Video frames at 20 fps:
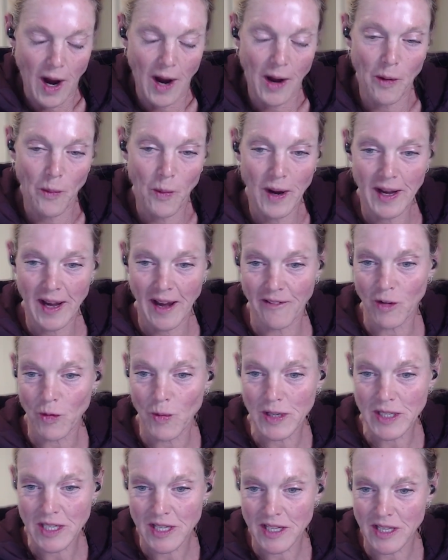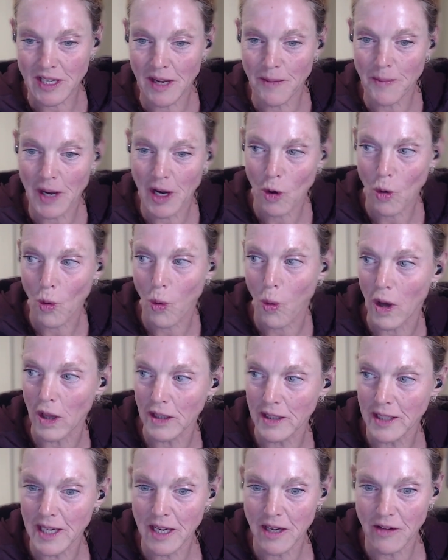I want everyone to think about
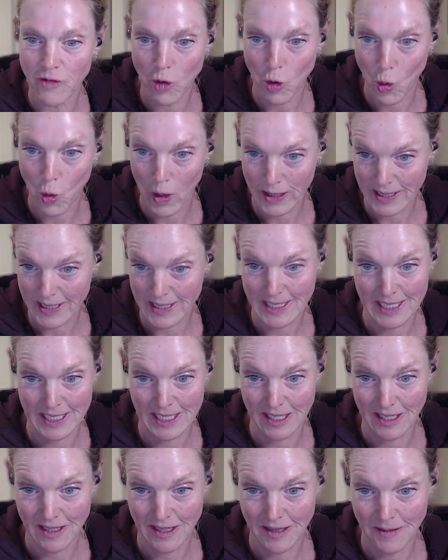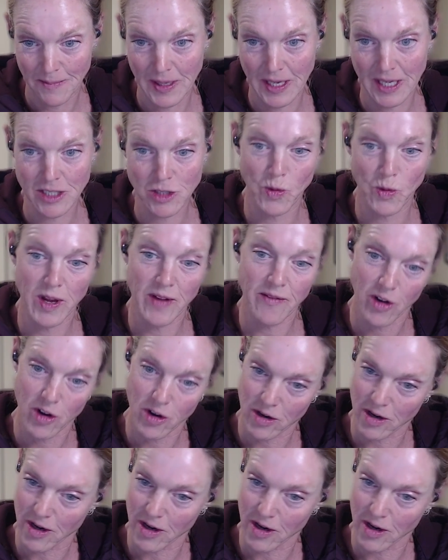quality over quantity because we've all